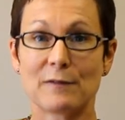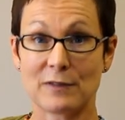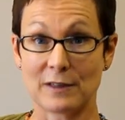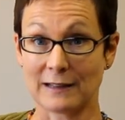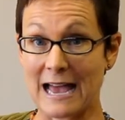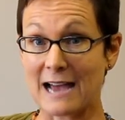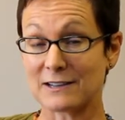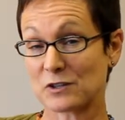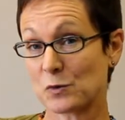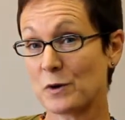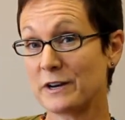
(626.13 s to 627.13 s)
the
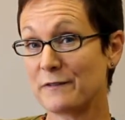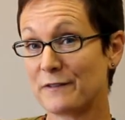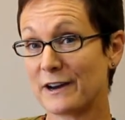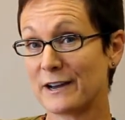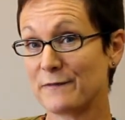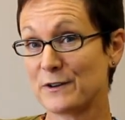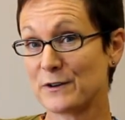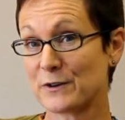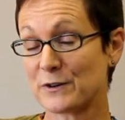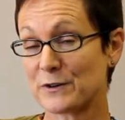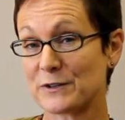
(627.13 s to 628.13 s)
last 25
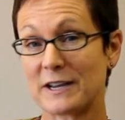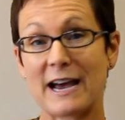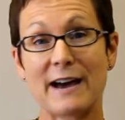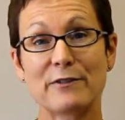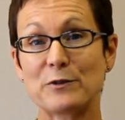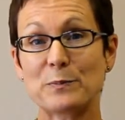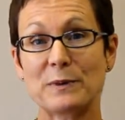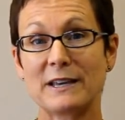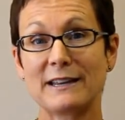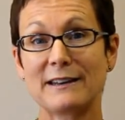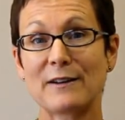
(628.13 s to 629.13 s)
years haven't
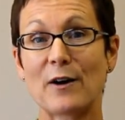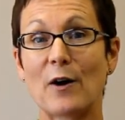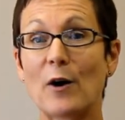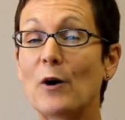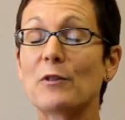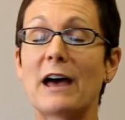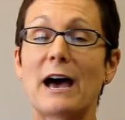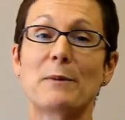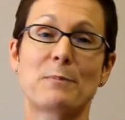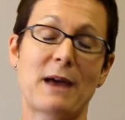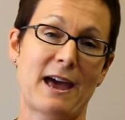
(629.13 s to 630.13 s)
been all
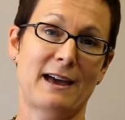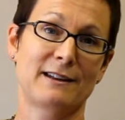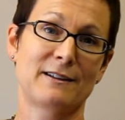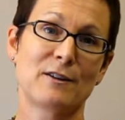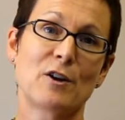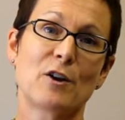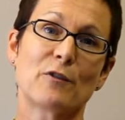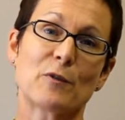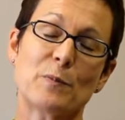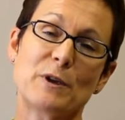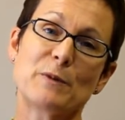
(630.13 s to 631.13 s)
that bad for
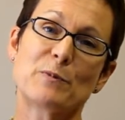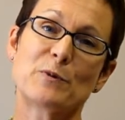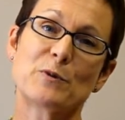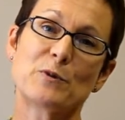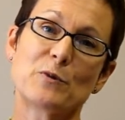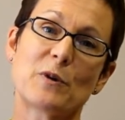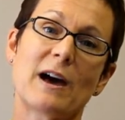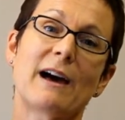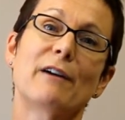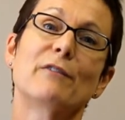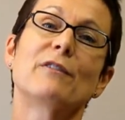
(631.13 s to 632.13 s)
people who
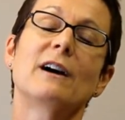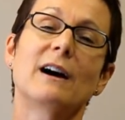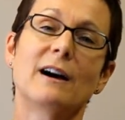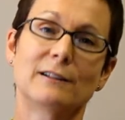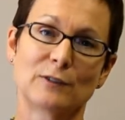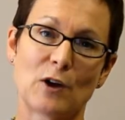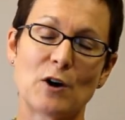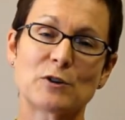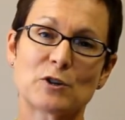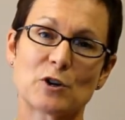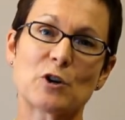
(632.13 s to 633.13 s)
have a
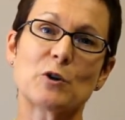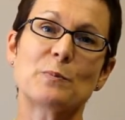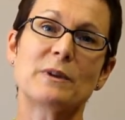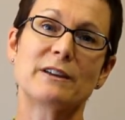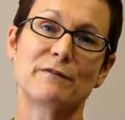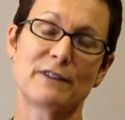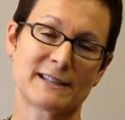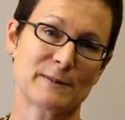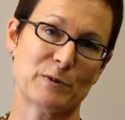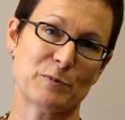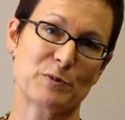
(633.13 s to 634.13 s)
long-term
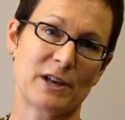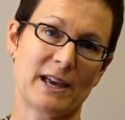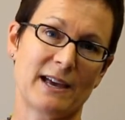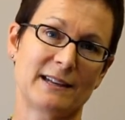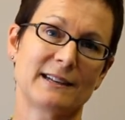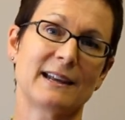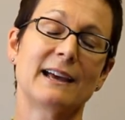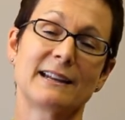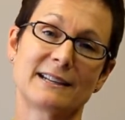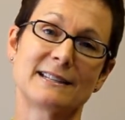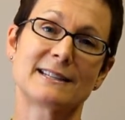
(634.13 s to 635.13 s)
investment plan
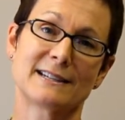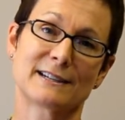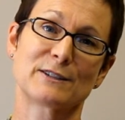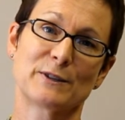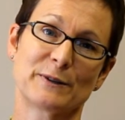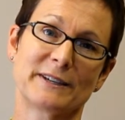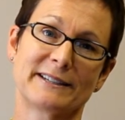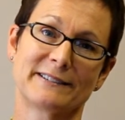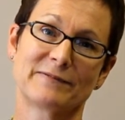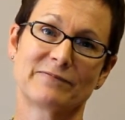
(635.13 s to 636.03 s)
and can stick to it.